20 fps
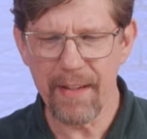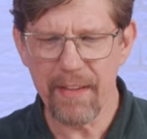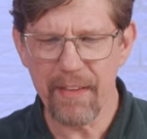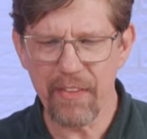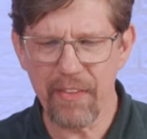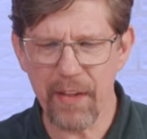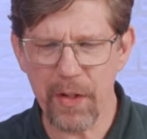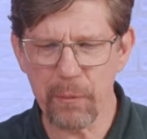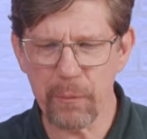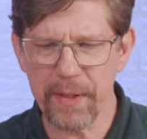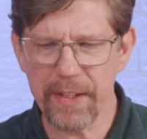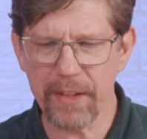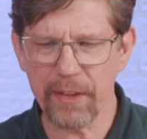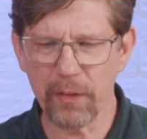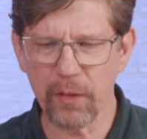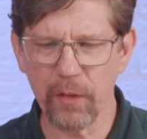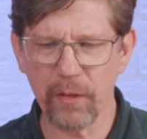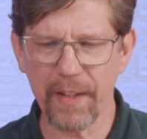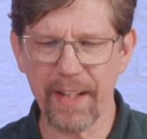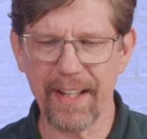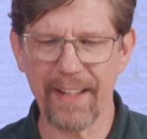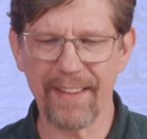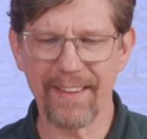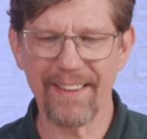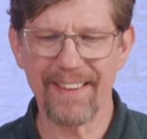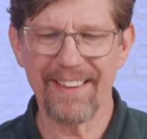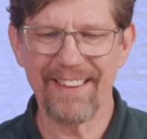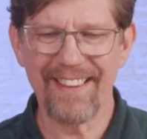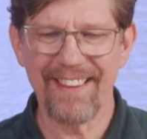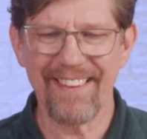Then we can look at
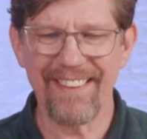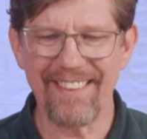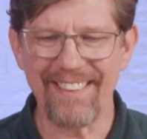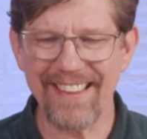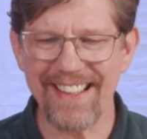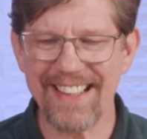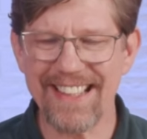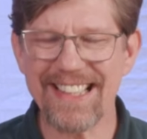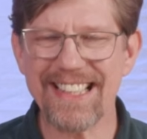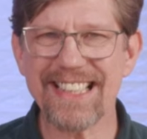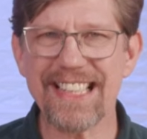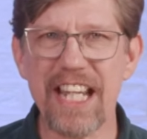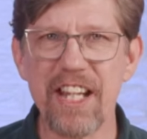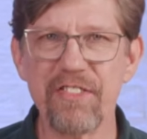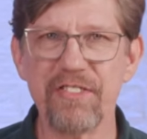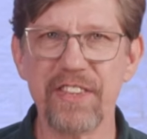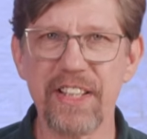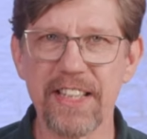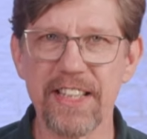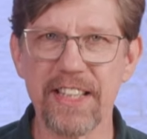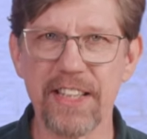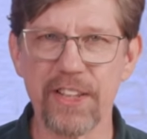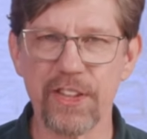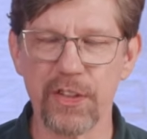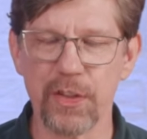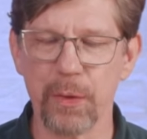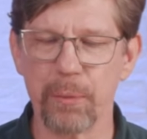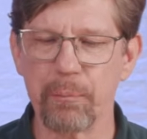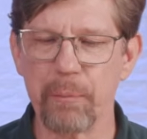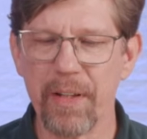the safety
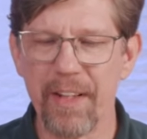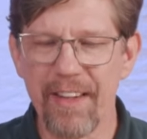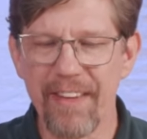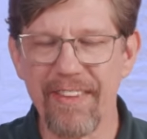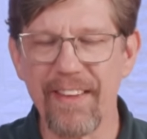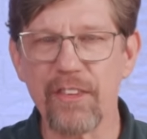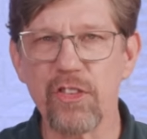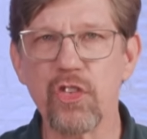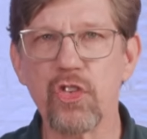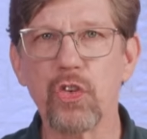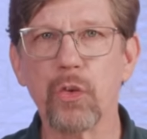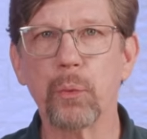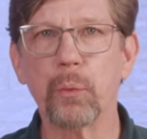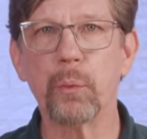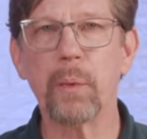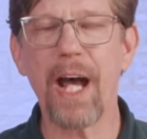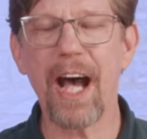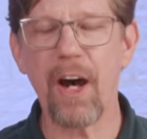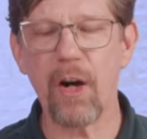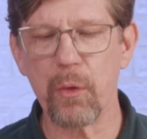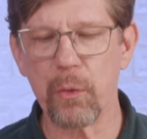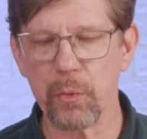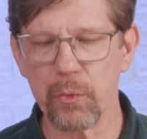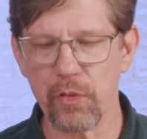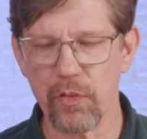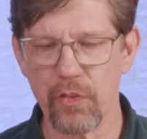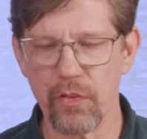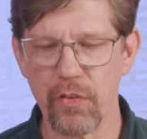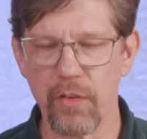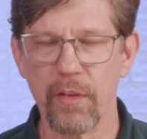system that
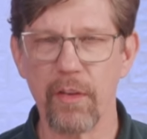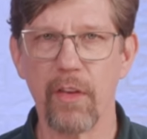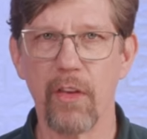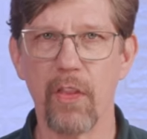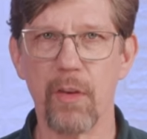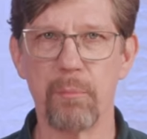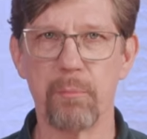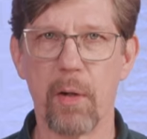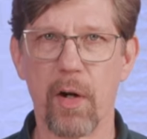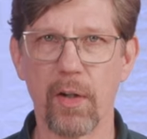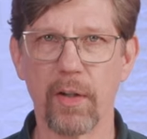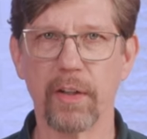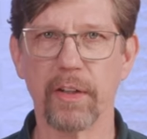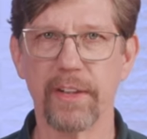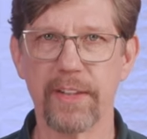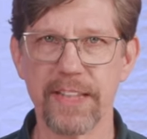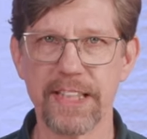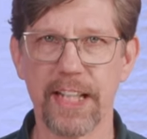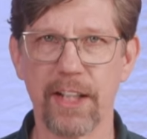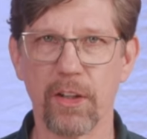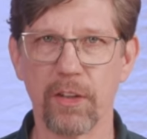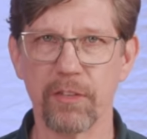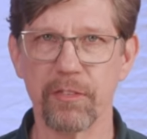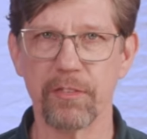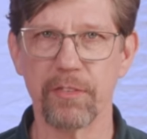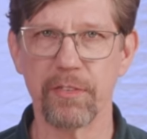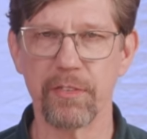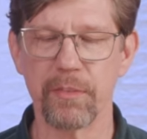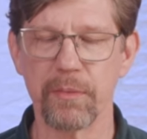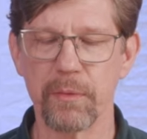surrounds the model
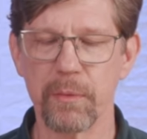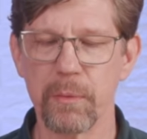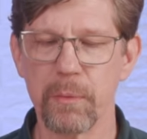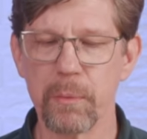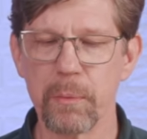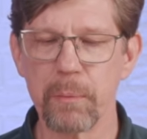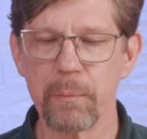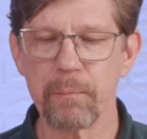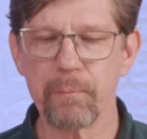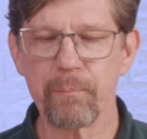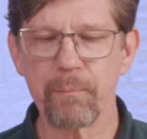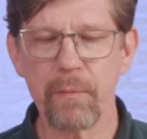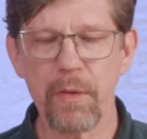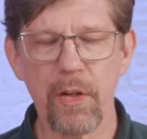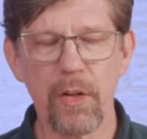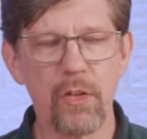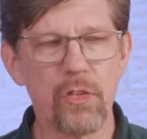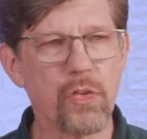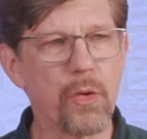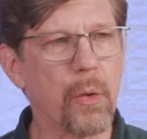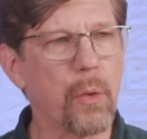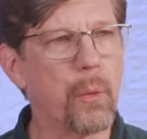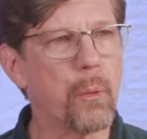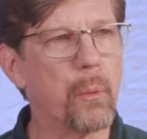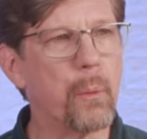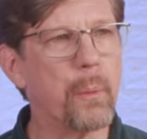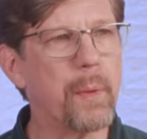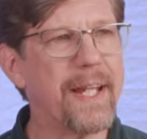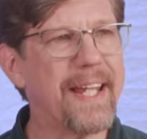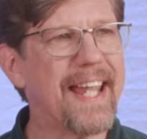itself. So
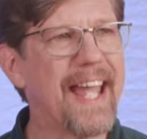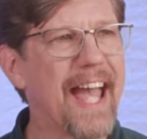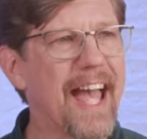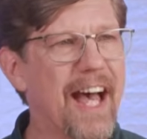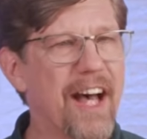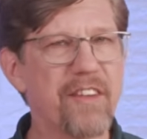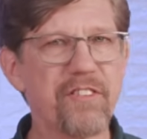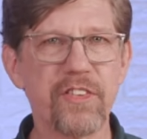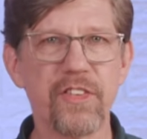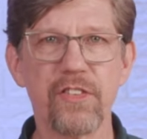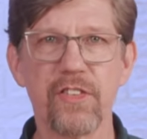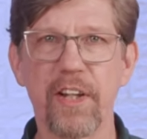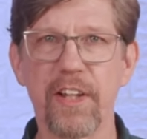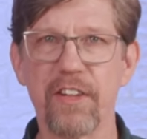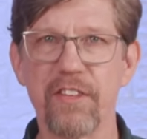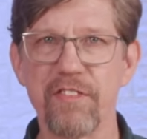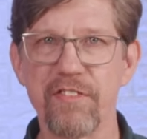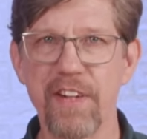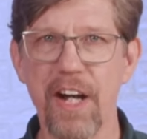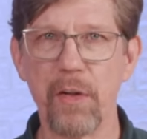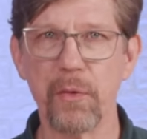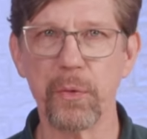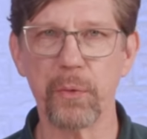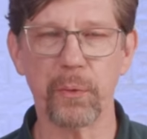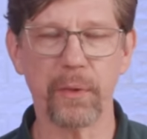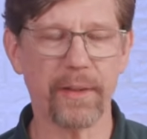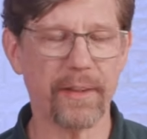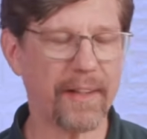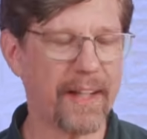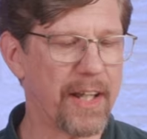we have inside of
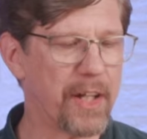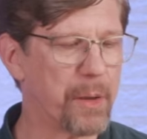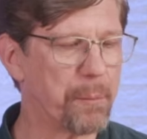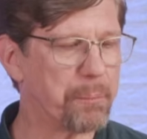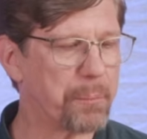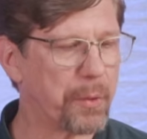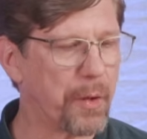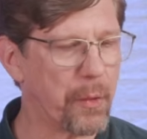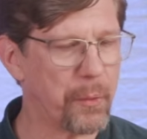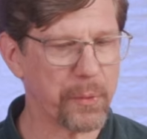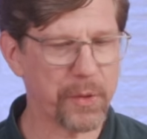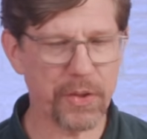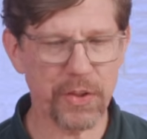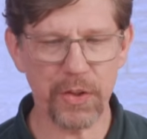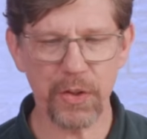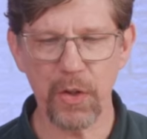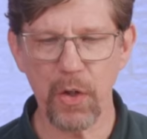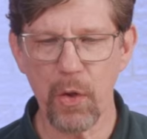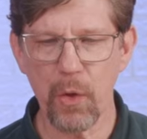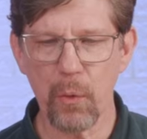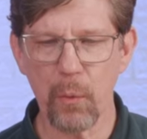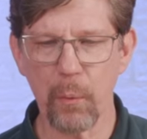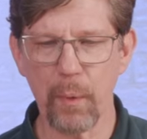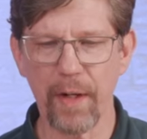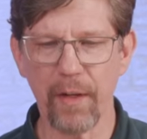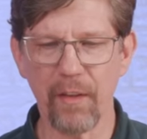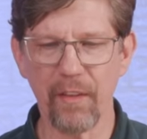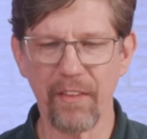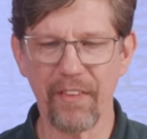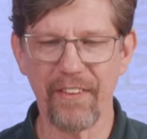Foundry an approach
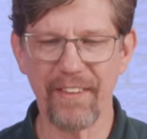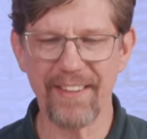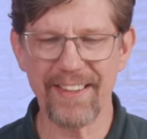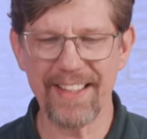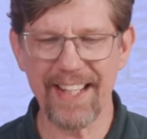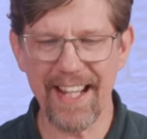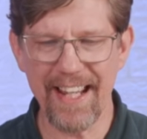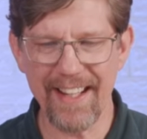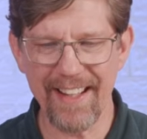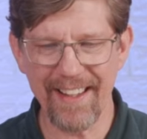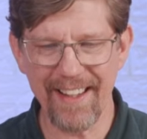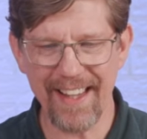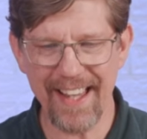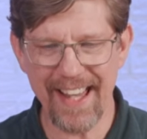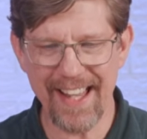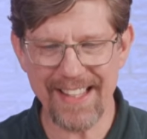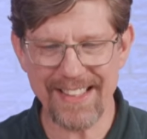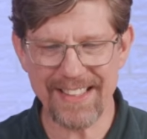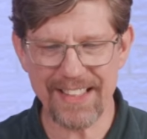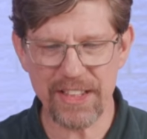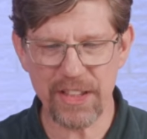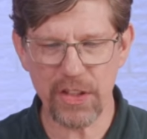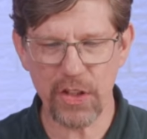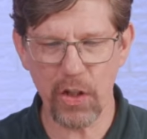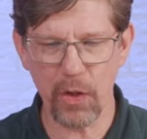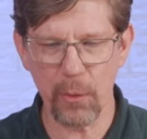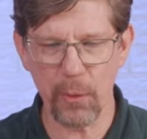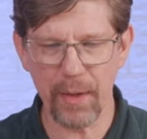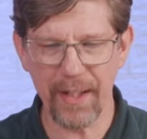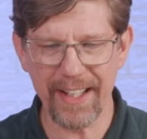where the data as it's
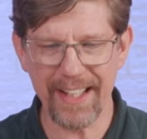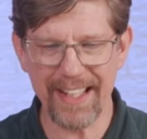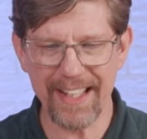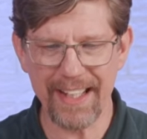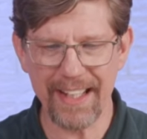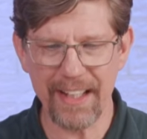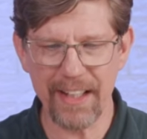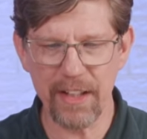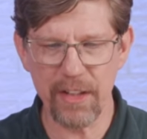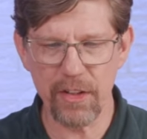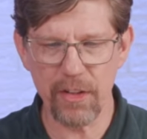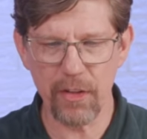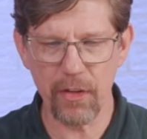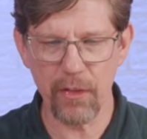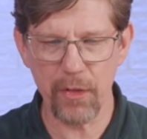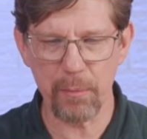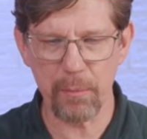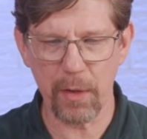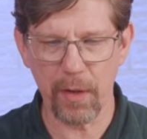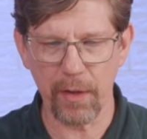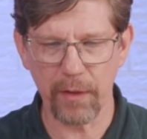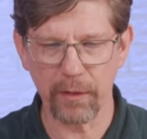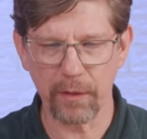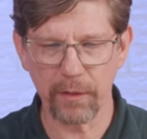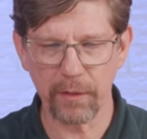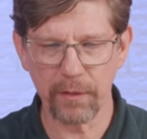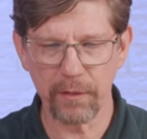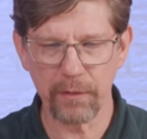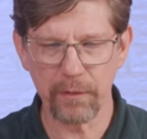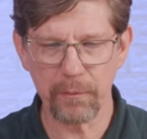going into the
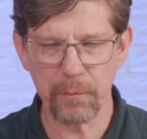model